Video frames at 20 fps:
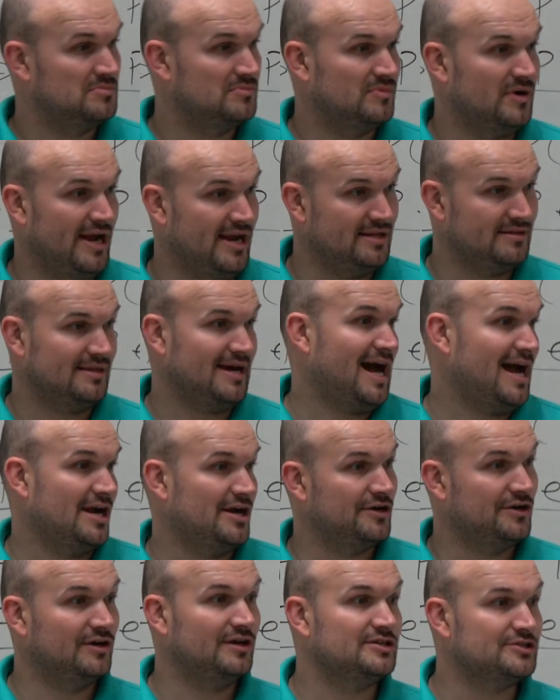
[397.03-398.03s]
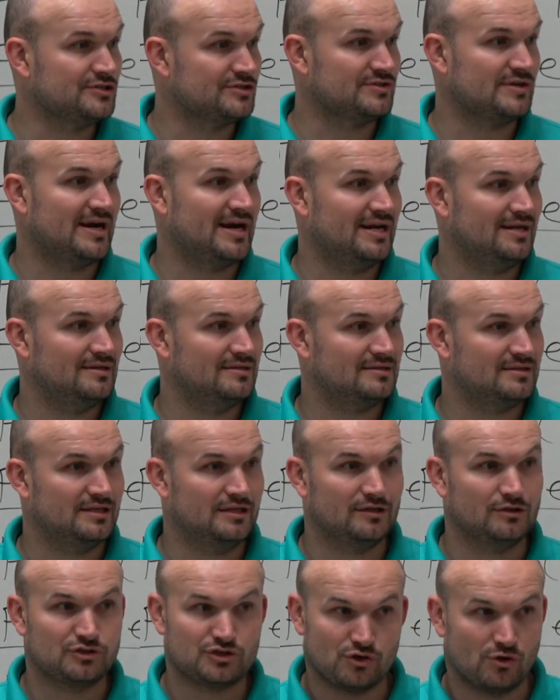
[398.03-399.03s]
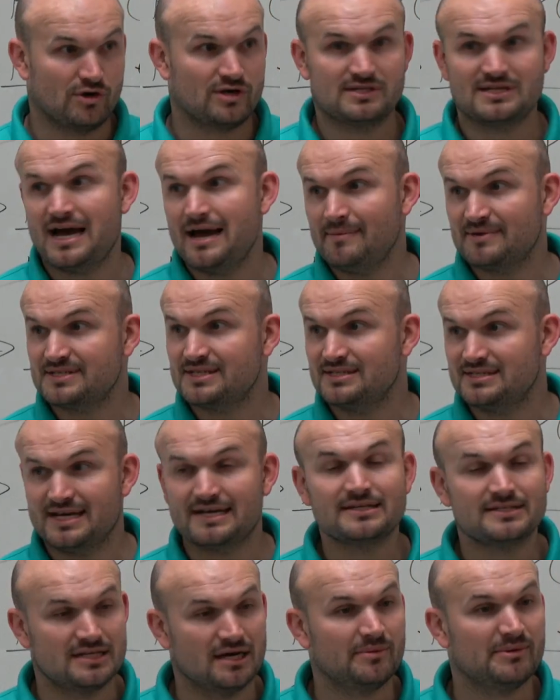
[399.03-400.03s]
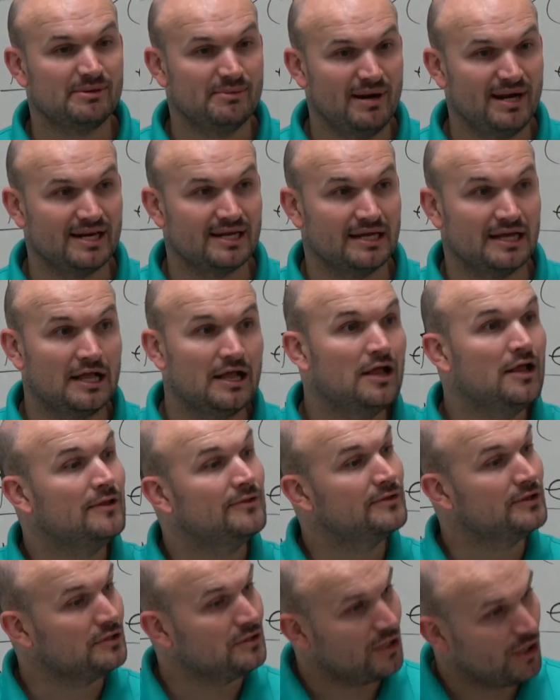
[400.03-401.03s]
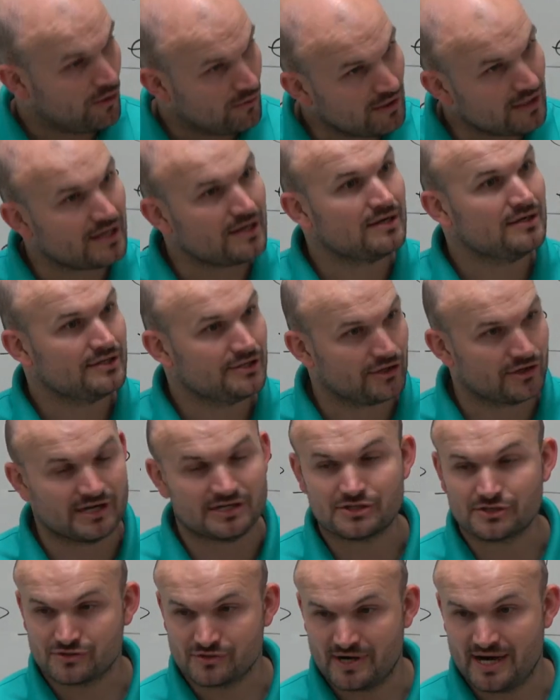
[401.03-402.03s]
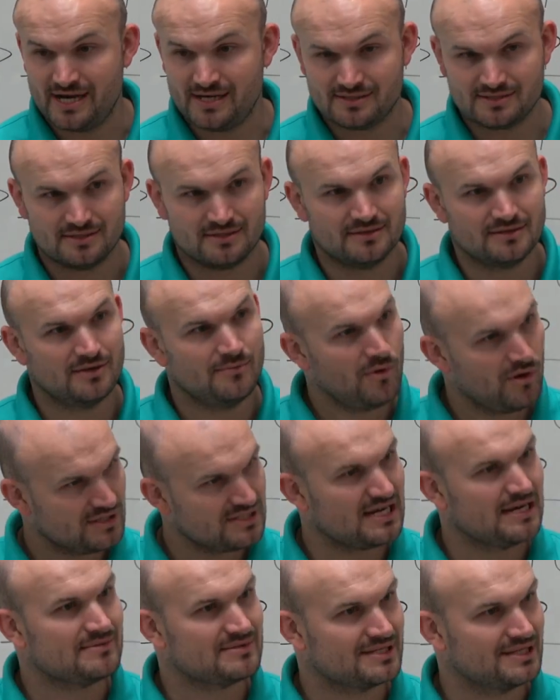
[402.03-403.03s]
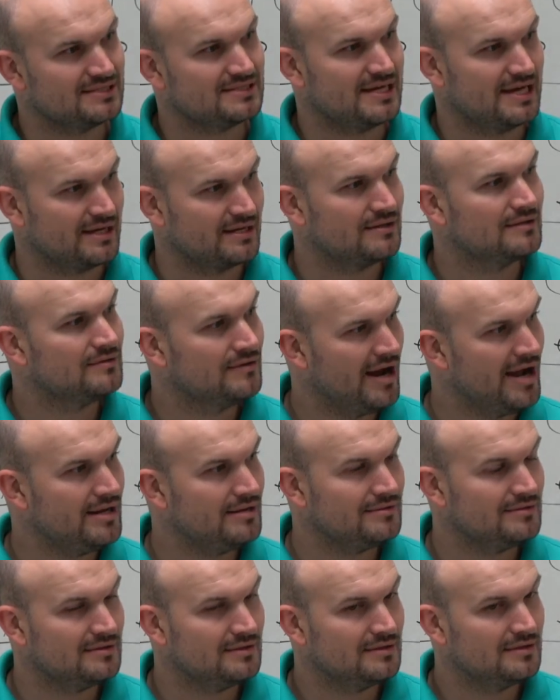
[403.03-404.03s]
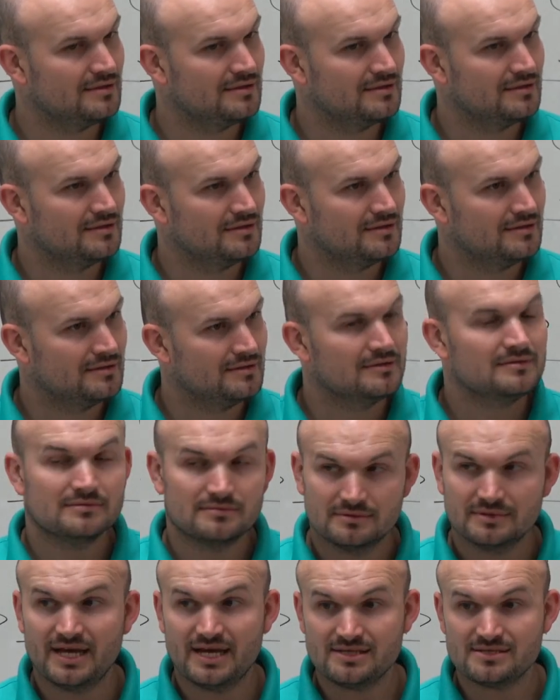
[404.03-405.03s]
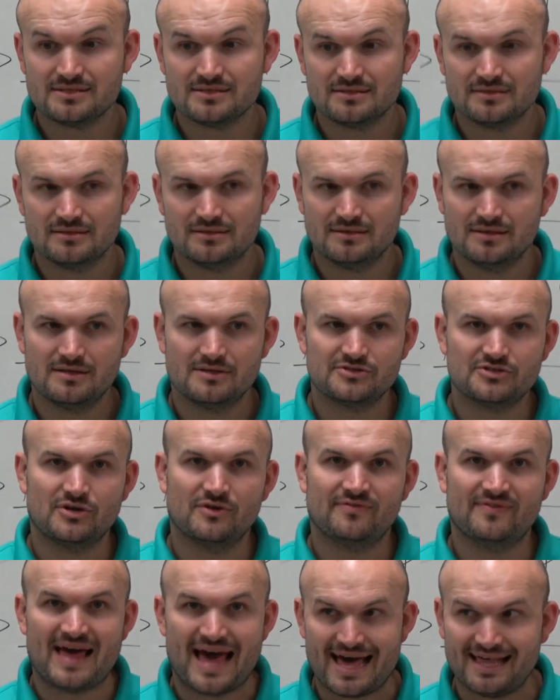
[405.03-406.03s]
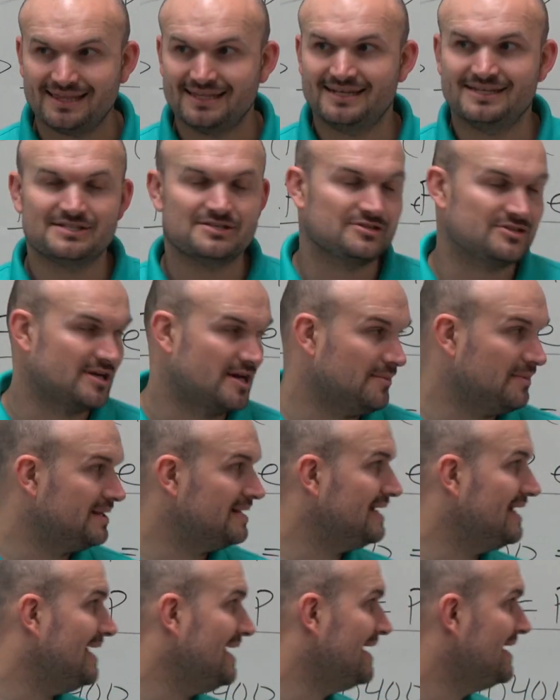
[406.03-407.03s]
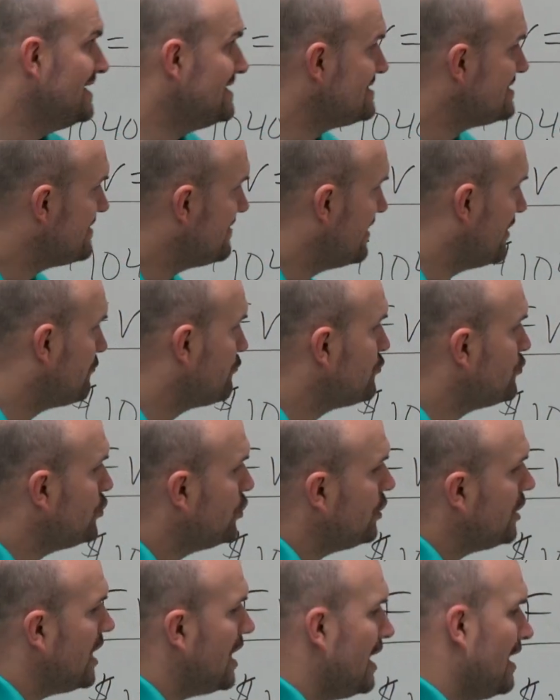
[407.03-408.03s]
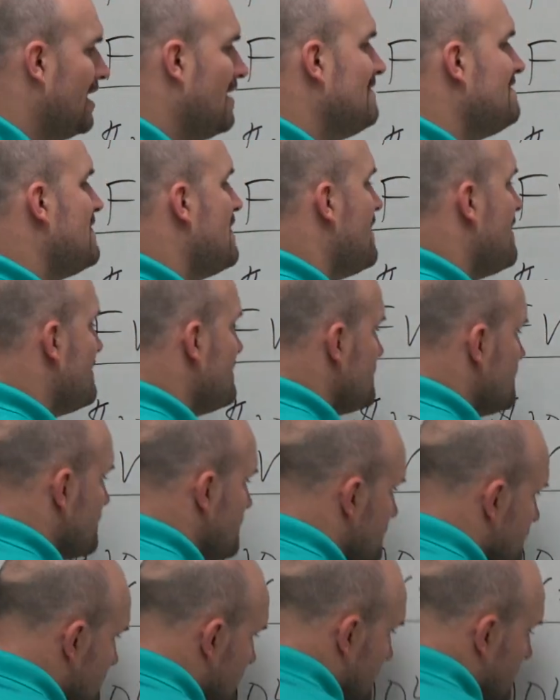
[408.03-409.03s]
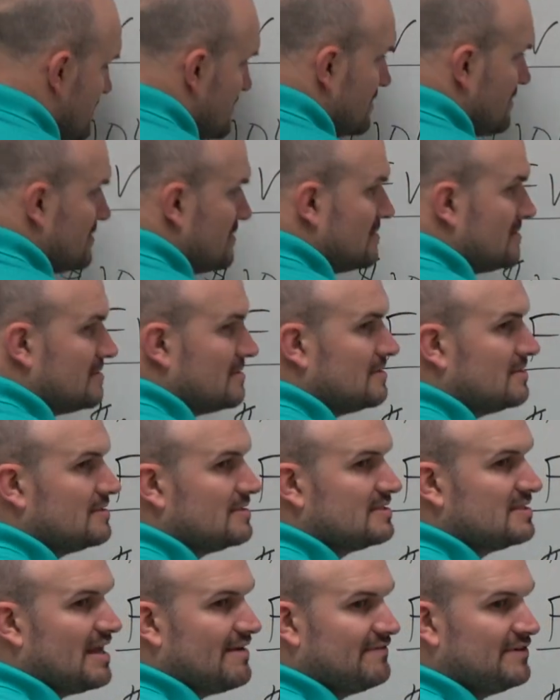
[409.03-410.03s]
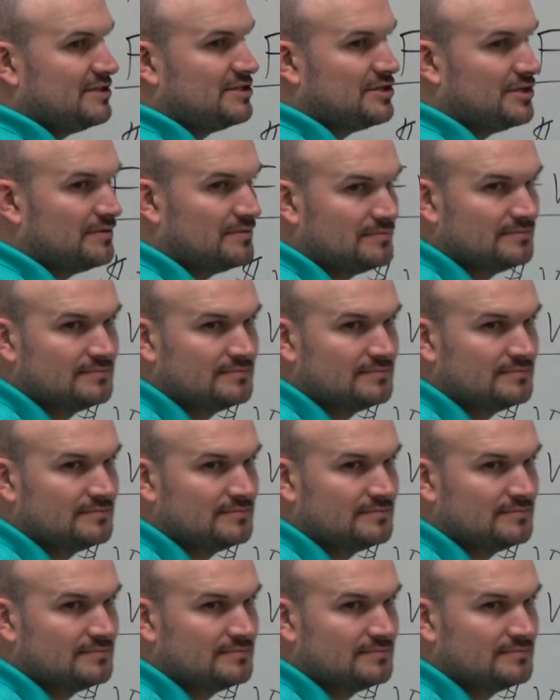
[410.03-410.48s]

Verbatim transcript: right? The higher your interest rate, the shorter time it's going to take to double your money. The lower your interest rate, the more time it's going to take, right? Yes? So that, ladies and gentlemen, is the rule of 72.